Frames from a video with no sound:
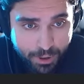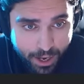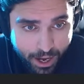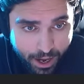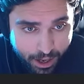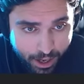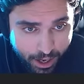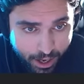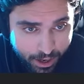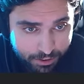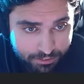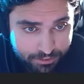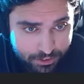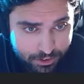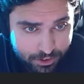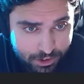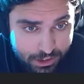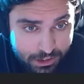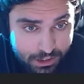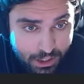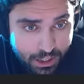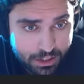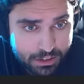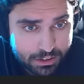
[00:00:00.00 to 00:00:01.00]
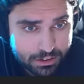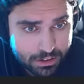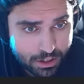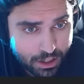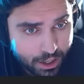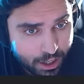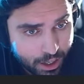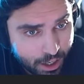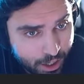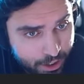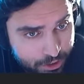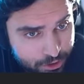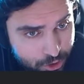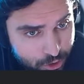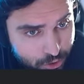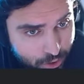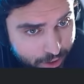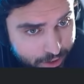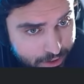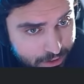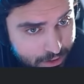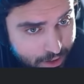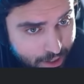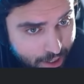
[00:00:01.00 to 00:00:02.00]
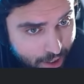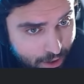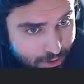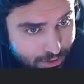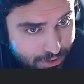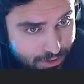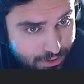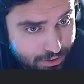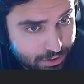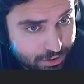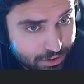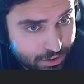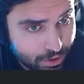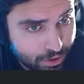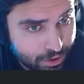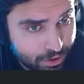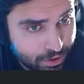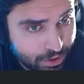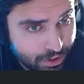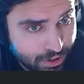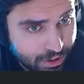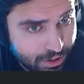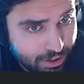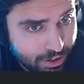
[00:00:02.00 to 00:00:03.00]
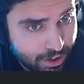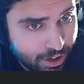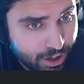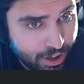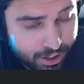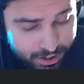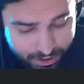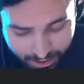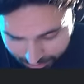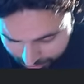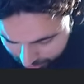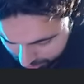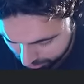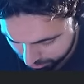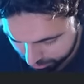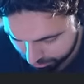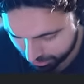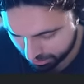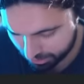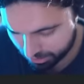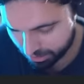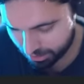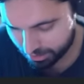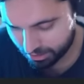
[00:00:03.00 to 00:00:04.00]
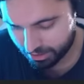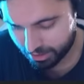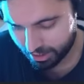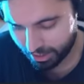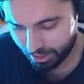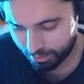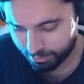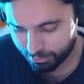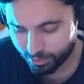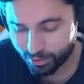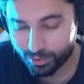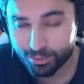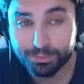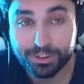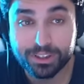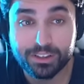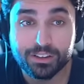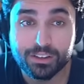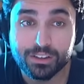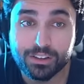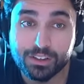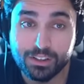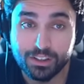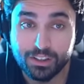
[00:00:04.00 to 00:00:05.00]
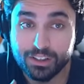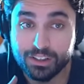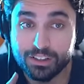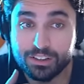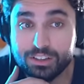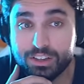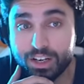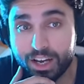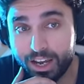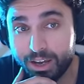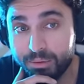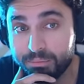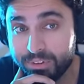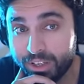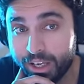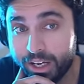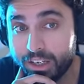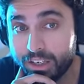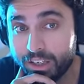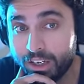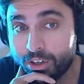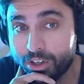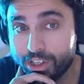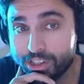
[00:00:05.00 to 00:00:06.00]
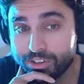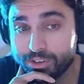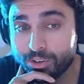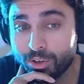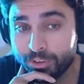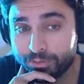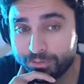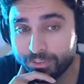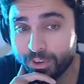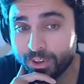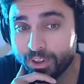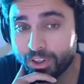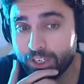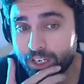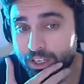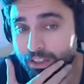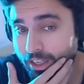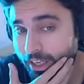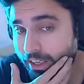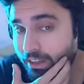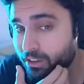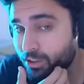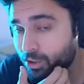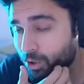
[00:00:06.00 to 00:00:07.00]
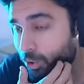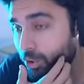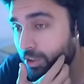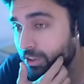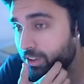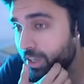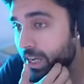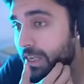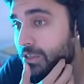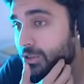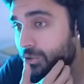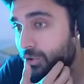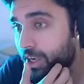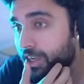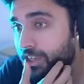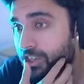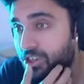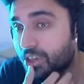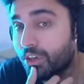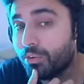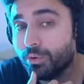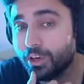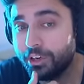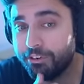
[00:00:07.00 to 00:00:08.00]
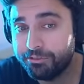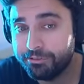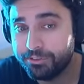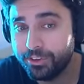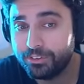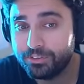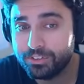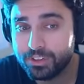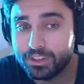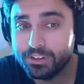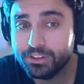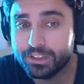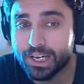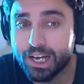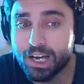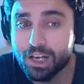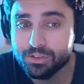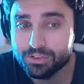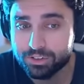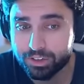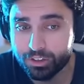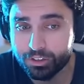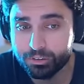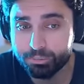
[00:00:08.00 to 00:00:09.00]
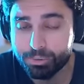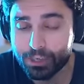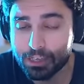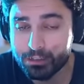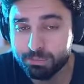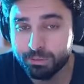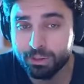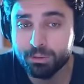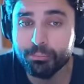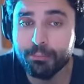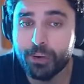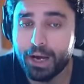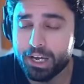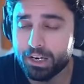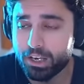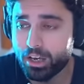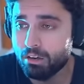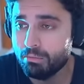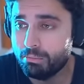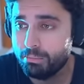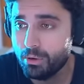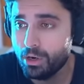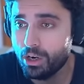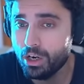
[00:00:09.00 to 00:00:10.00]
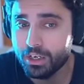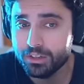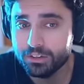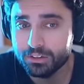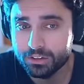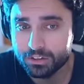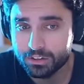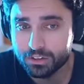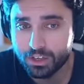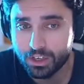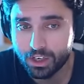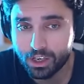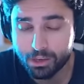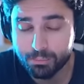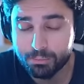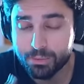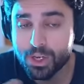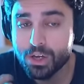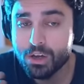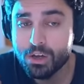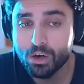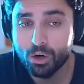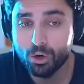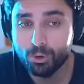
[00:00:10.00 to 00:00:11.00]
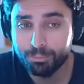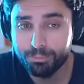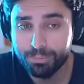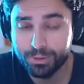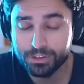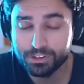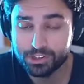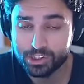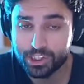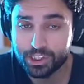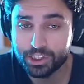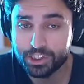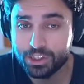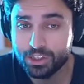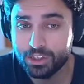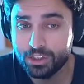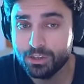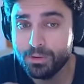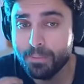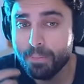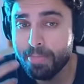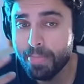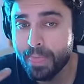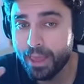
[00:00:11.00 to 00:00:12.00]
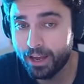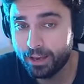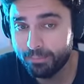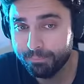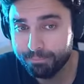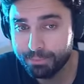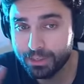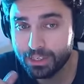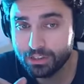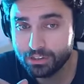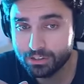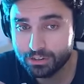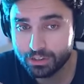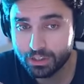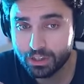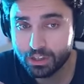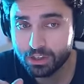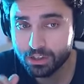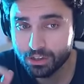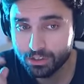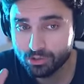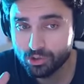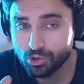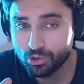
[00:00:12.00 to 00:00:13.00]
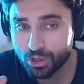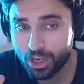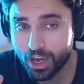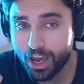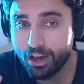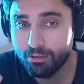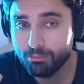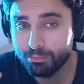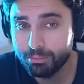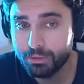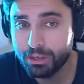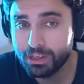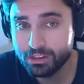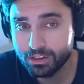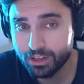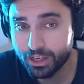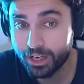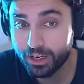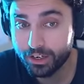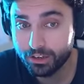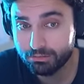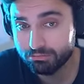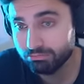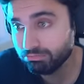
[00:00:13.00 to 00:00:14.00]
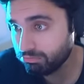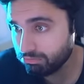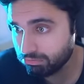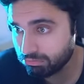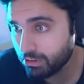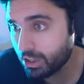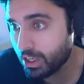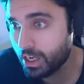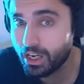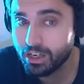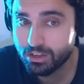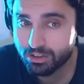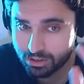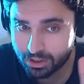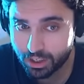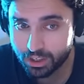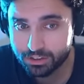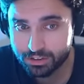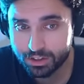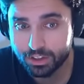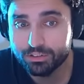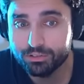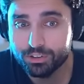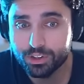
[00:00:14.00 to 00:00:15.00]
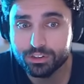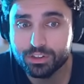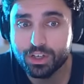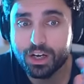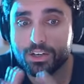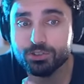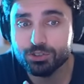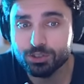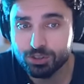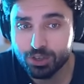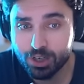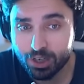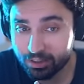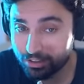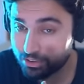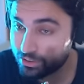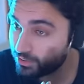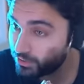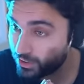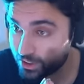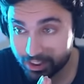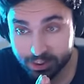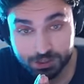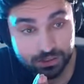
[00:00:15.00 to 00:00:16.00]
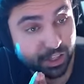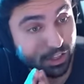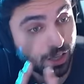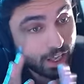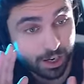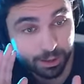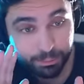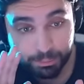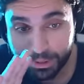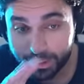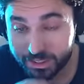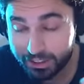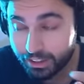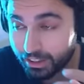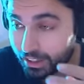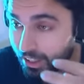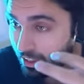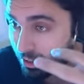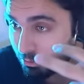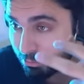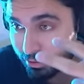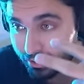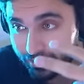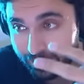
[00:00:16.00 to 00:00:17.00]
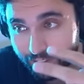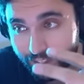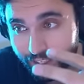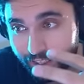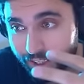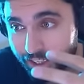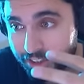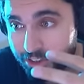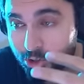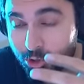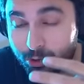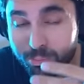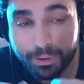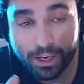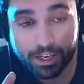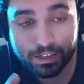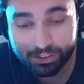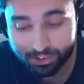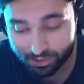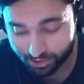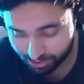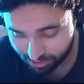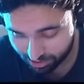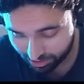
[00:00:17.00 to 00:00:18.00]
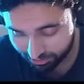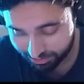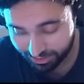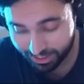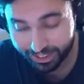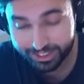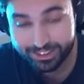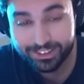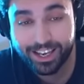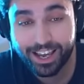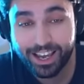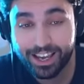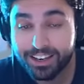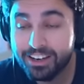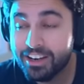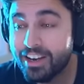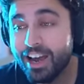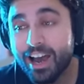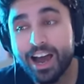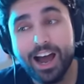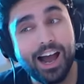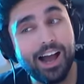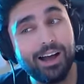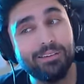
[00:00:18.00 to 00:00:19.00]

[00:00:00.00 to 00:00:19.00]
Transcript: have 600,000 so not even a million damn homie damn like okay so if we're gonna like go in that direction where 15,000 people might have bought the game on PlayStation and PC so they have made like yeah $600,000 which is a lot of money can a brother get like two pennies or something like that Bruh.